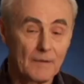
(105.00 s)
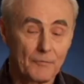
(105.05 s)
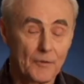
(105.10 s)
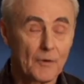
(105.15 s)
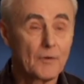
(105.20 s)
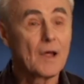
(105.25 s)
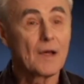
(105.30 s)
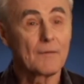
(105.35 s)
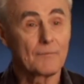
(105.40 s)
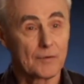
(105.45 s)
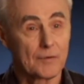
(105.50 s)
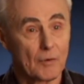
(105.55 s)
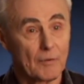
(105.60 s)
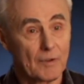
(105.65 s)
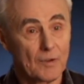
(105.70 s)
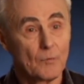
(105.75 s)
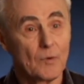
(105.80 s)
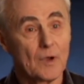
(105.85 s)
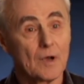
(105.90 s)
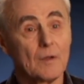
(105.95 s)
If they're not
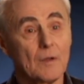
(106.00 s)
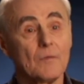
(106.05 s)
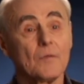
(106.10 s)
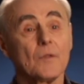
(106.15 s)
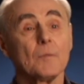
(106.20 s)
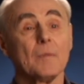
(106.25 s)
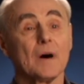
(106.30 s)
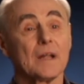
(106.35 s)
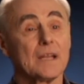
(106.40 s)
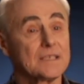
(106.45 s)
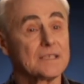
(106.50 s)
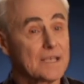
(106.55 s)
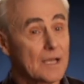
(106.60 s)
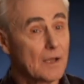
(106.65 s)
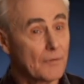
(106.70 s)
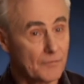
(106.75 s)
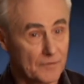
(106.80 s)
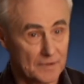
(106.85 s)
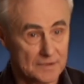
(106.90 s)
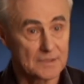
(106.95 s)
flowing well, the body's
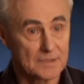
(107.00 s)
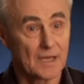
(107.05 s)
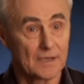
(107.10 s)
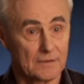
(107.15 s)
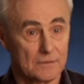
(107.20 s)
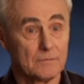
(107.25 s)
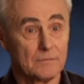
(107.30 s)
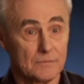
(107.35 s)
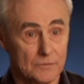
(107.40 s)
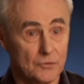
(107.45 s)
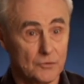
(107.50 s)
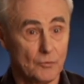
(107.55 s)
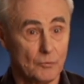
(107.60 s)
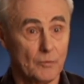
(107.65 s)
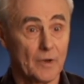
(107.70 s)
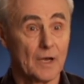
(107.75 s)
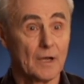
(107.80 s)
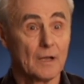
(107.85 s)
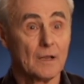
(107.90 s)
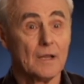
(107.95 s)
health does not do
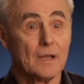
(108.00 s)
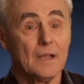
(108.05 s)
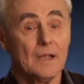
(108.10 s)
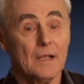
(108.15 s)
well.